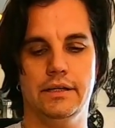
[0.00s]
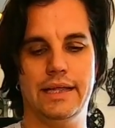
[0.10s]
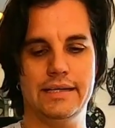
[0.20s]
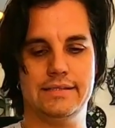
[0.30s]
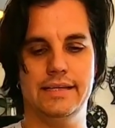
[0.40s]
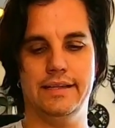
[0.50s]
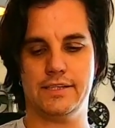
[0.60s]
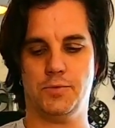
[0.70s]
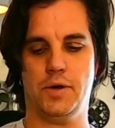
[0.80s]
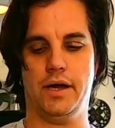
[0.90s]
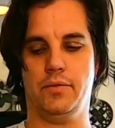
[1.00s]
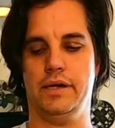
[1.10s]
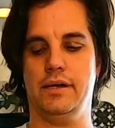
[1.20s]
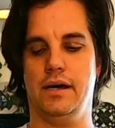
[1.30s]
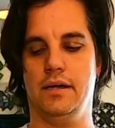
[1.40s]
let it sit, that's why
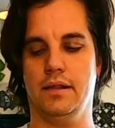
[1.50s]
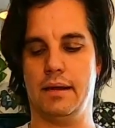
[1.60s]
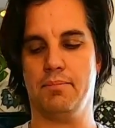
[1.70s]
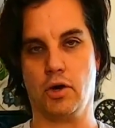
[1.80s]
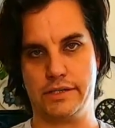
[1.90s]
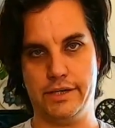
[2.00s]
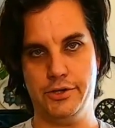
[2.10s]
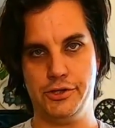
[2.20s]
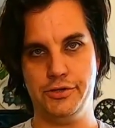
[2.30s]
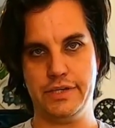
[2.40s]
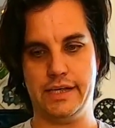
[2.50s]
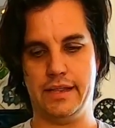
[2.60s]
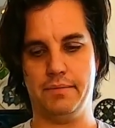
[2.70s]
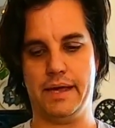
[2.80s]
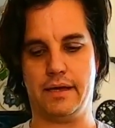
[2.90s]
when like bartenders use it and
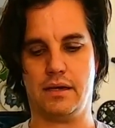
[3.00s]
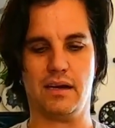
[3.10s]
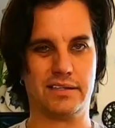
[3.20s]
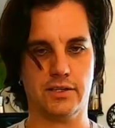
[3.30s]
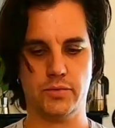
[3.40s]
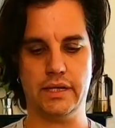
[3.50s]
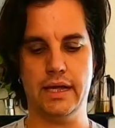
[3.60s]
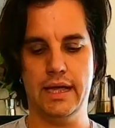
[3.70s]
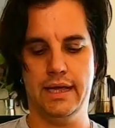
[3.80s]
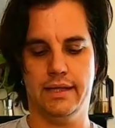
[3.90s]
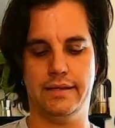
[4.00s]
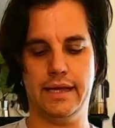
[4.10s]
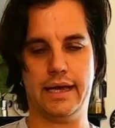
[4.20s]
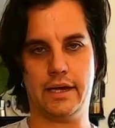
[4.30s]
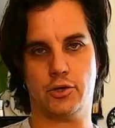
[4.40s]
they make cocktails with it,
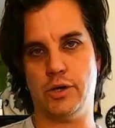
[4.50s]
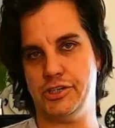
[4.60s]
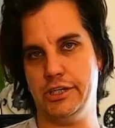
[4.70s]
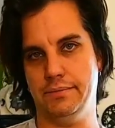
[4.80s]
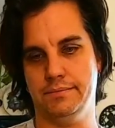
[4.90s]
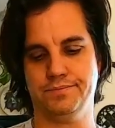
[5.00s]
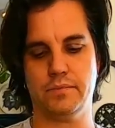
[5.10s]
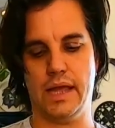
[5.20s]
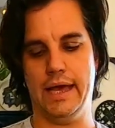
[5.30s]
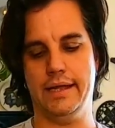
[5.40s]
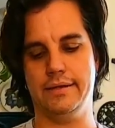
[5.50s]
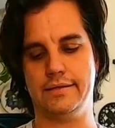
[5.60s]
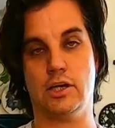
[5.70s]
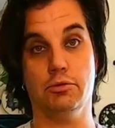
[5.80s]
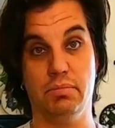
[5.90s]
they kind of crush it, and
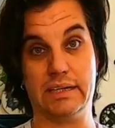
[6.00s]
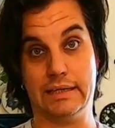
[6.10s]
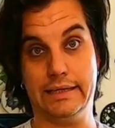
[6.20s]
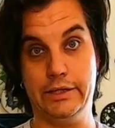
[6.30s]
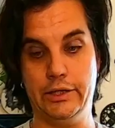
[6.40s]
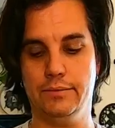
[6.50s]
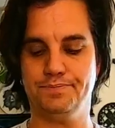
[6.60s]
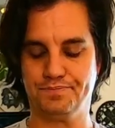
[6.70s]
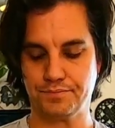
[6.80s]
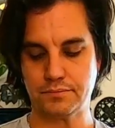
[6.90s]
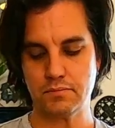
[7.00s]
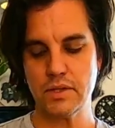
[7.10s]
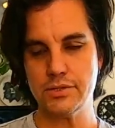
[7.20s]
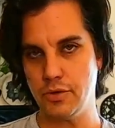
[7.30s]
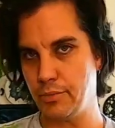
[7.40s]
it's called muddling, you know?
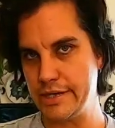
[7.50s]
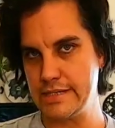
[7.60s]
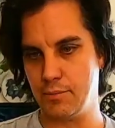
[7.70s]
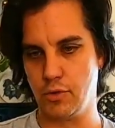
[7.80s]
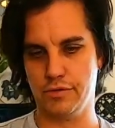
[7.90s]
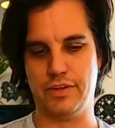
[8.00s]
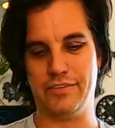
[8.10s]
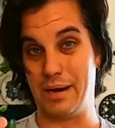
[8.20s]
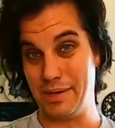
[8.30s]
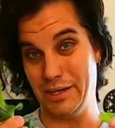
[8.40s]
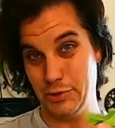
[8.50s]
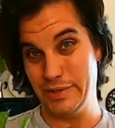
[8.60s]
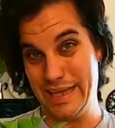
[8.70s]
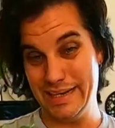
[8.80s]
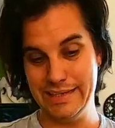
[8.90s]
So it brings out more of the flavor. I'm not
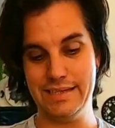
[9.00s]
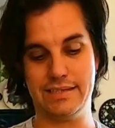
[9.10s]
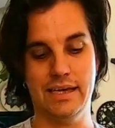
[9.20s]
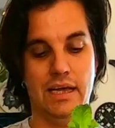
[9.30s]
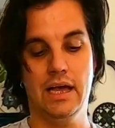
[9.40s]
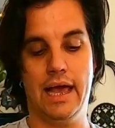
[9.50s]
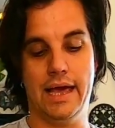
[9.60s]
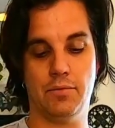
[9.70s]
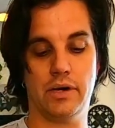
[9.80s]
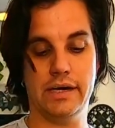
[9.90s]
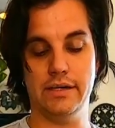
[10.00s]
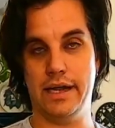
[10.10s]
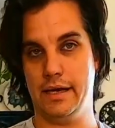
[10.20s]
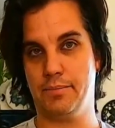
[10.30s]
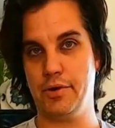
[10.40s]
doing that in this, and we're gonna
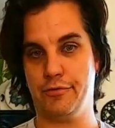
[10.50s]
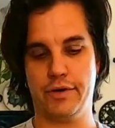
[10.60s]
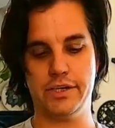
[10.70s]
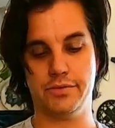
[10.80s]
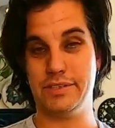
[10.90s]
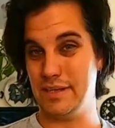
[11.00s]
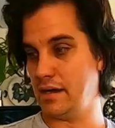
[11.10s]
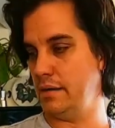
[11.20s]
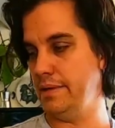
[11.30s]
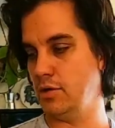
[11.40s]
eat it pretty fresh, so it's not gonna be